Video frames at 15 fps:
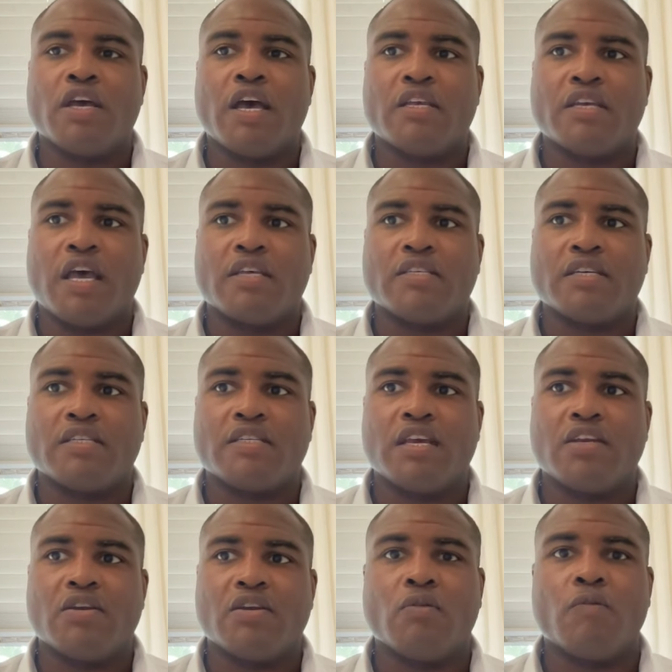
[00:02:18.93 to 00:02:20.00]
as a
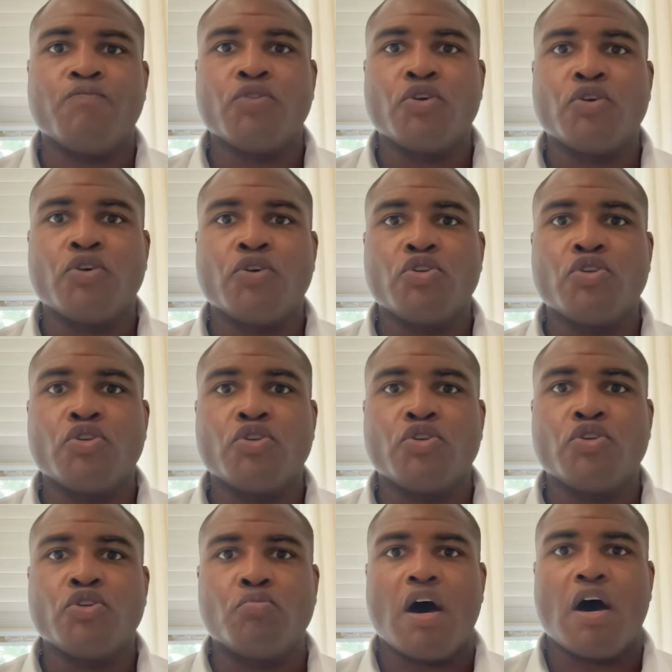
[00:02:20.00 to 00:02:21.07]
signal
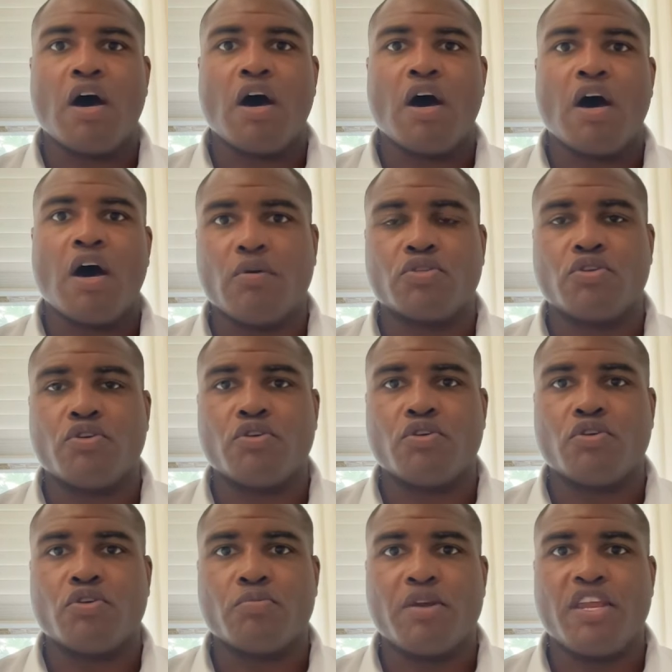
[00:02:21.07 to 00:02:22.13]
to broadly
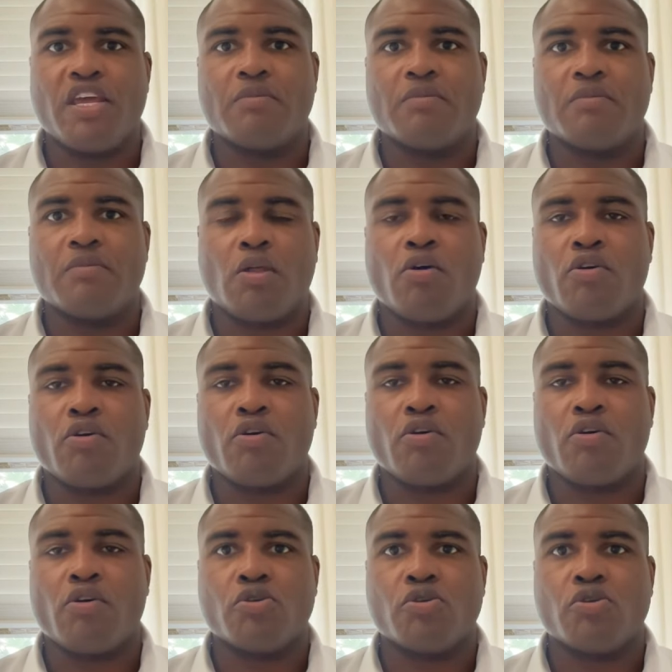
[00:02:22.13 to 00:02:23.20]
degross your
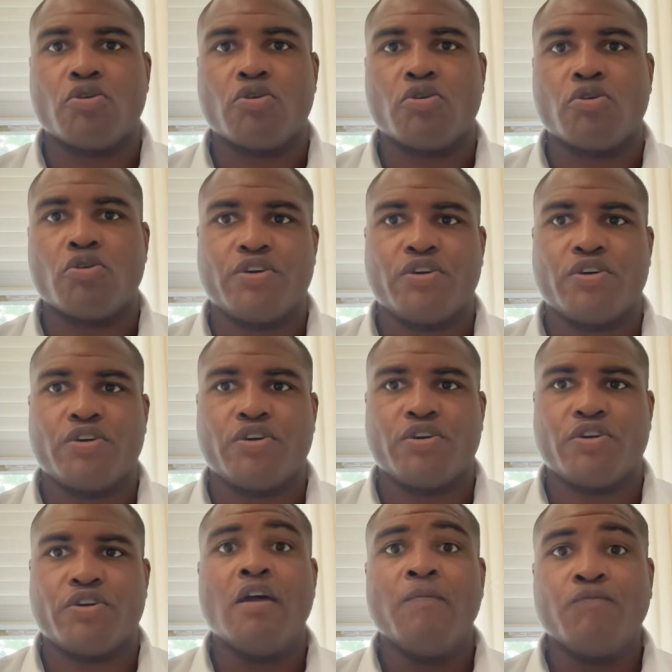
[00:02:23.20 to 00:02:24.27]
medium to longer term
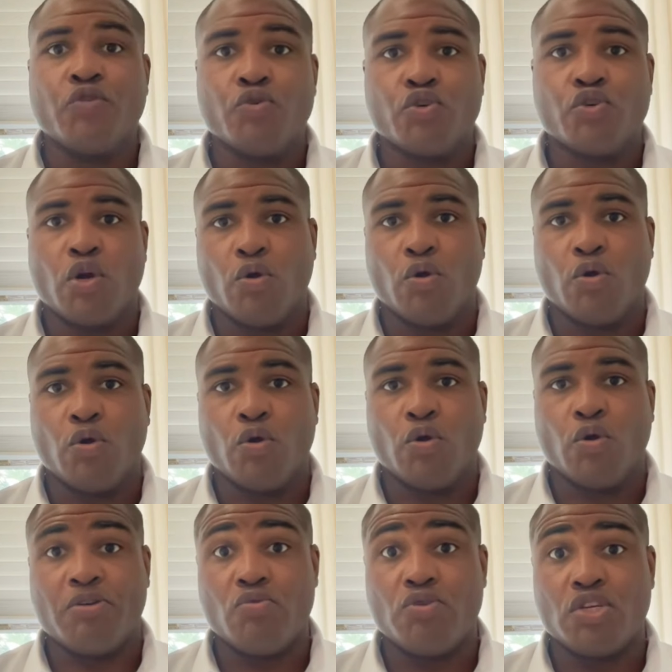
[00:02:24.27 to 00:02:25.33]
exposure and asset. You
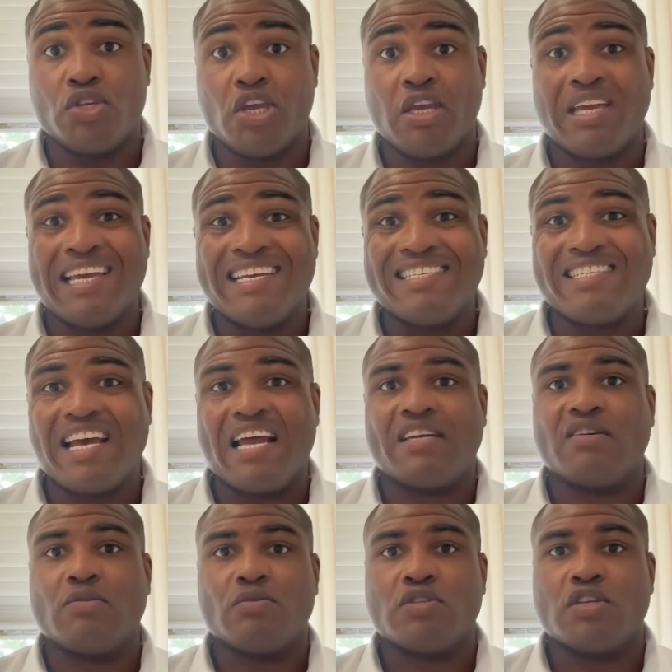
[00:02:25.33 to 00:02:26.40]
should only be using
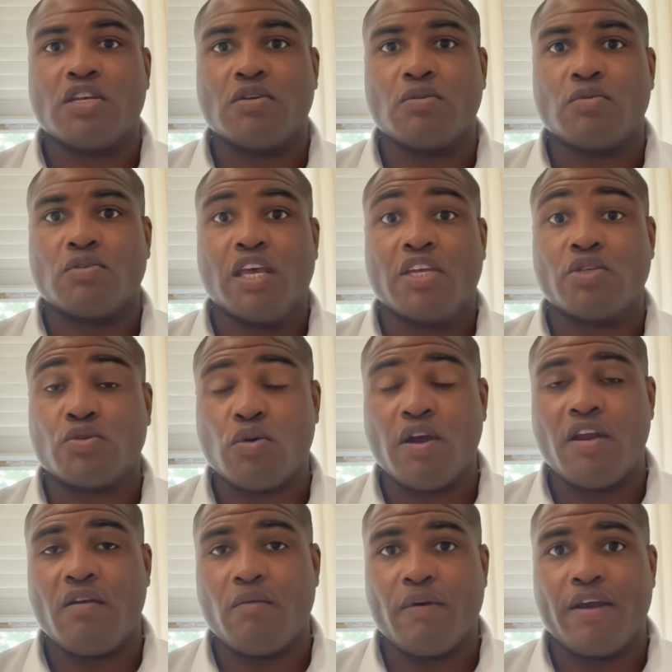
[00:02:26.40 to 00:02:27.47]
tactical signals
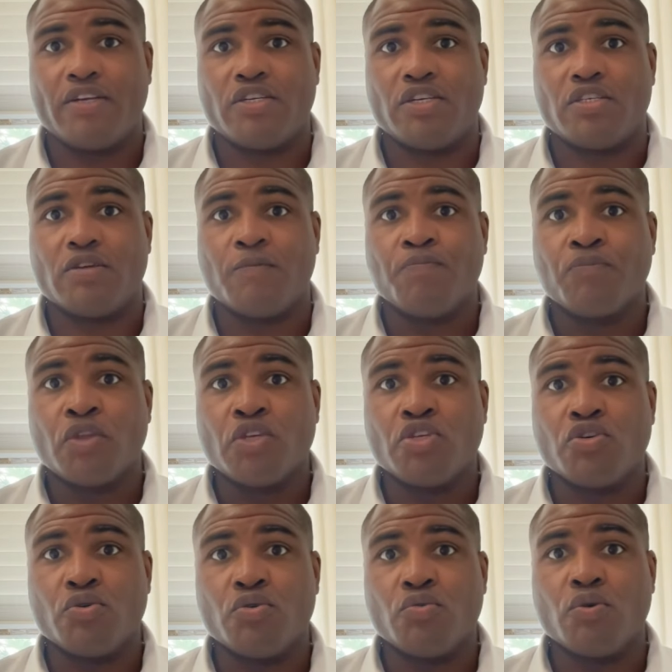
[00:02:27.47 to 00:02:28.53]
like trading ranges
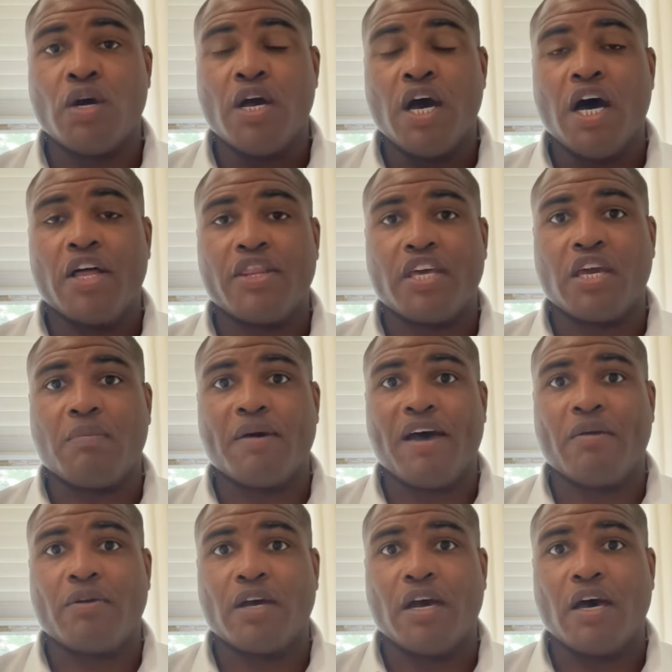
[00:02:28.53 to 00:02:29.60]
to
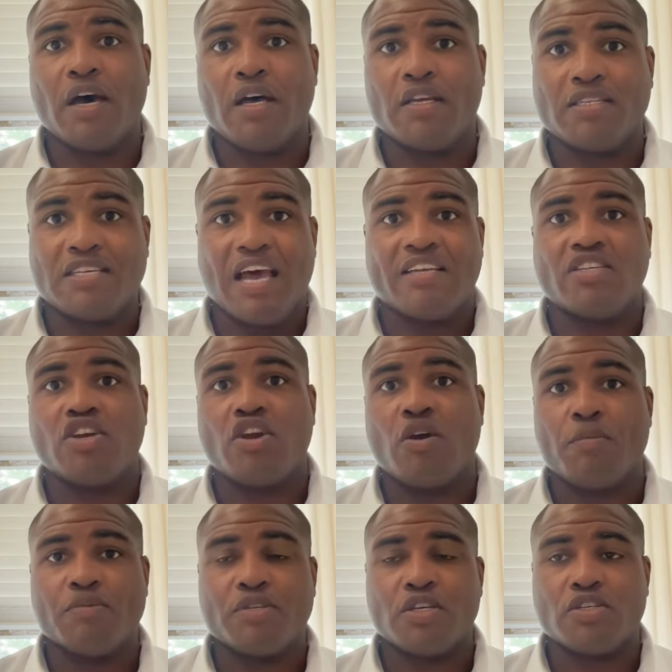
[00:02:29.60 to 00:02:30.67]
think about
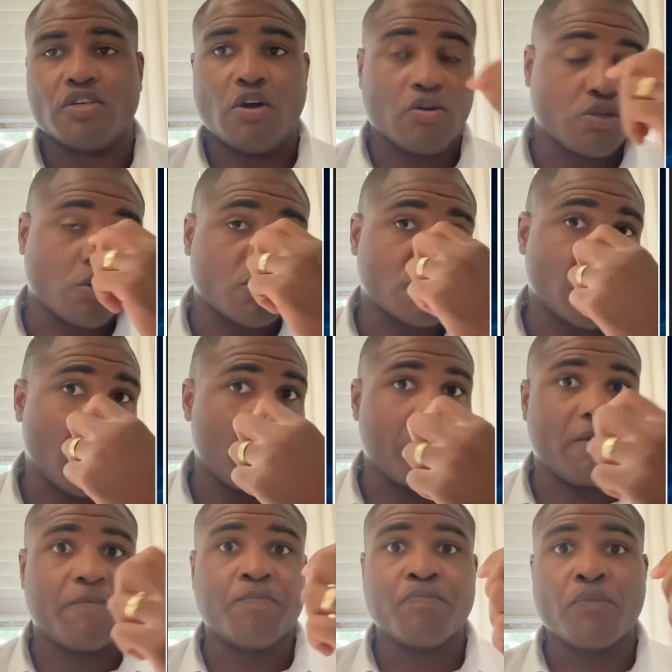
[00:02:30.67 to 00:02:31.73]
sizing your position, or sorry,
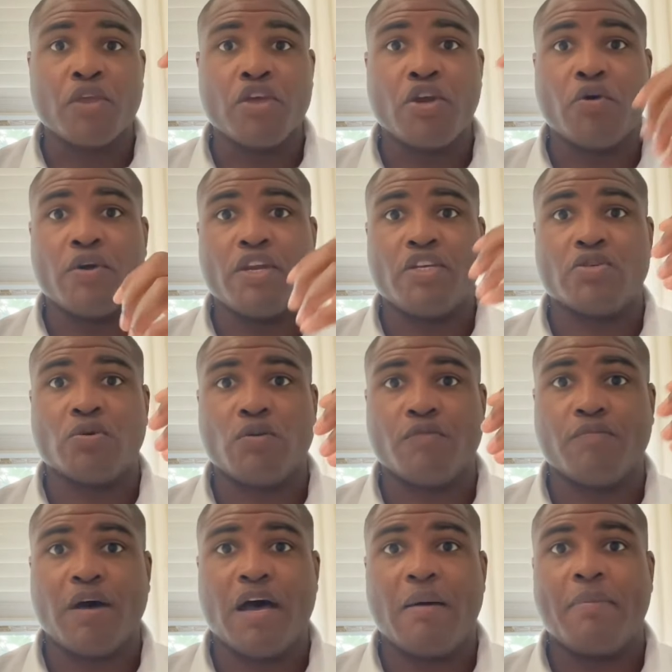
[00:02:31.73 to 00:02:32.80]
timing, you know, any
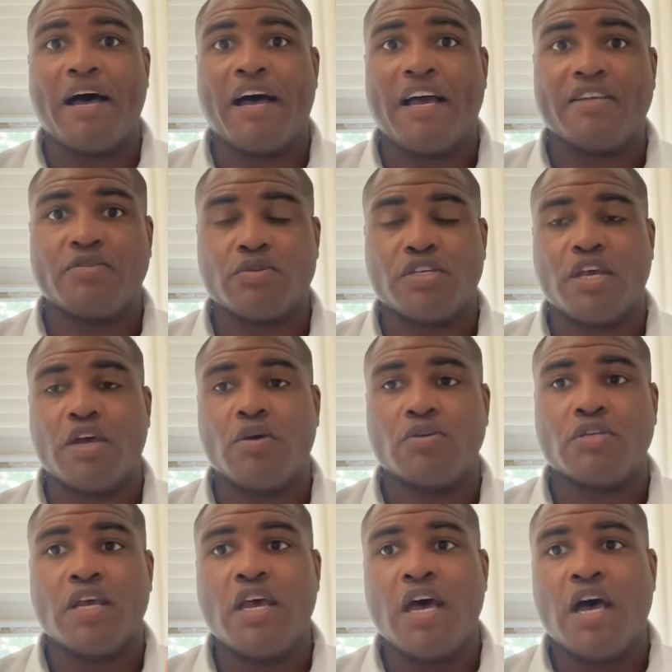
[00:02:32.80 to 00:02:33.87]
sort of buys or
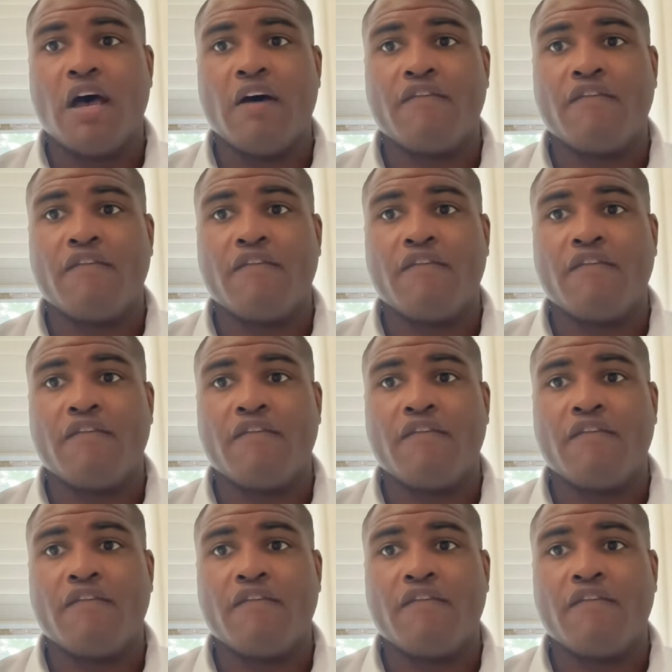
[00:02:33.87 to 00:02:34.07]
sells